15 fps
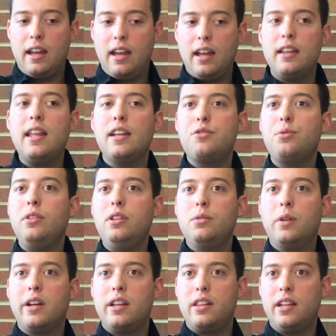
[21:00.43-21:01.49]
And that's really
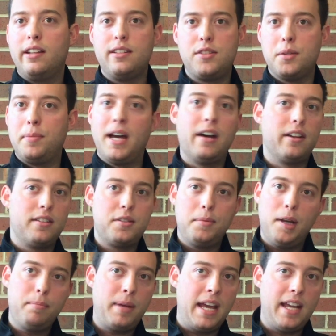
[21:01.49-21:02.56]
what I think it's about. It's
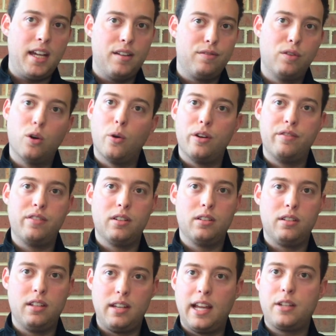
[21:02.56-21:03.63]
about paying it forward for
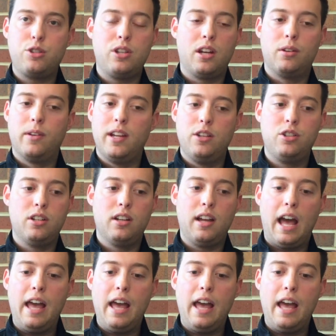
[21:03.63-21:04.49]
the next generation.